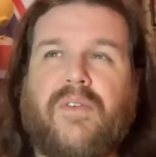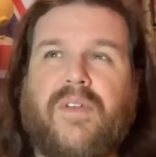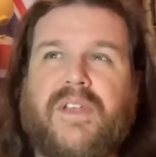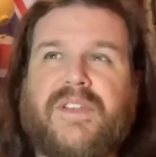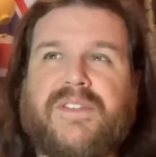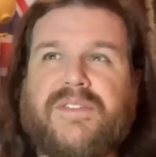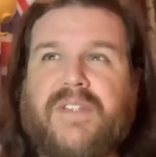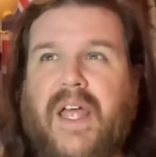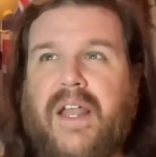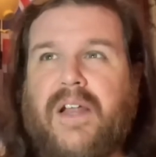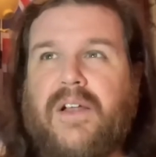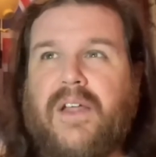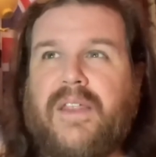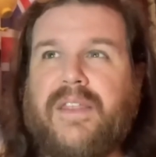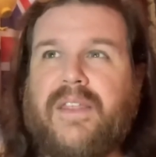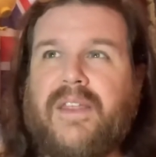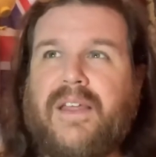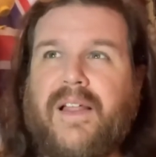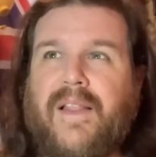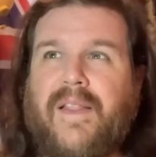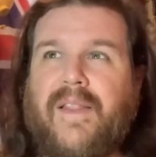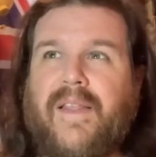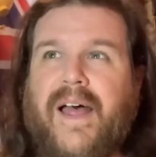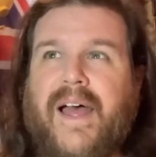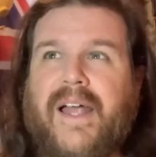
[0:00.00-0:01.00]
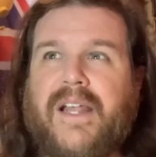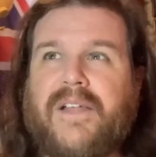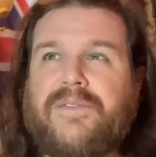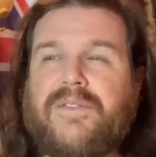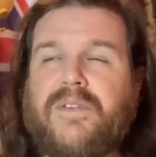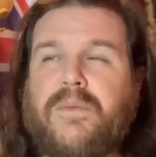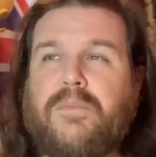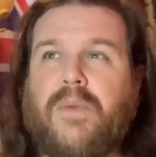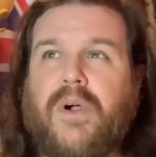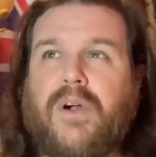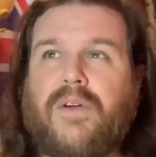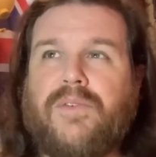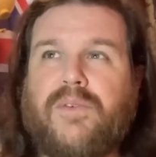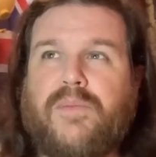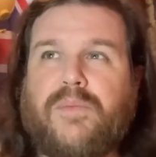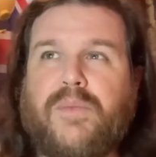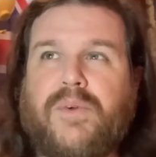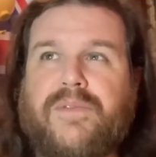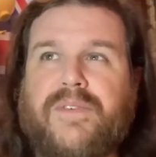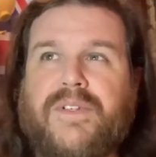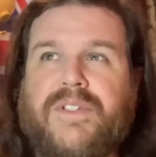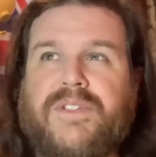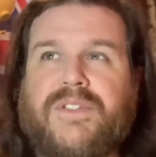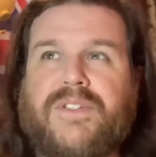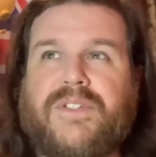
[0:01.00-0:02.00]
because I think a lot of the Marvel
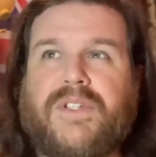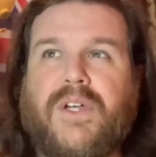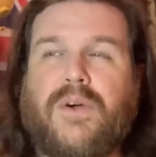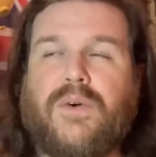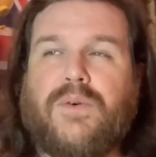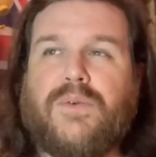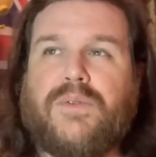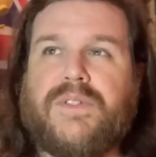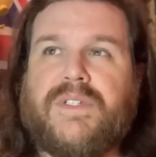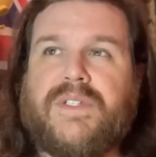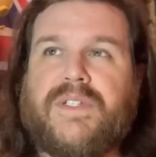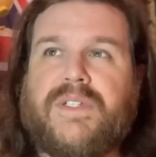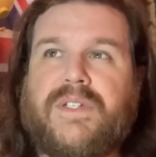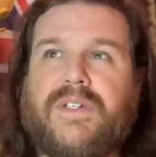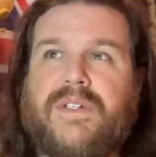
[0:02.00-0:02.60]
movies don't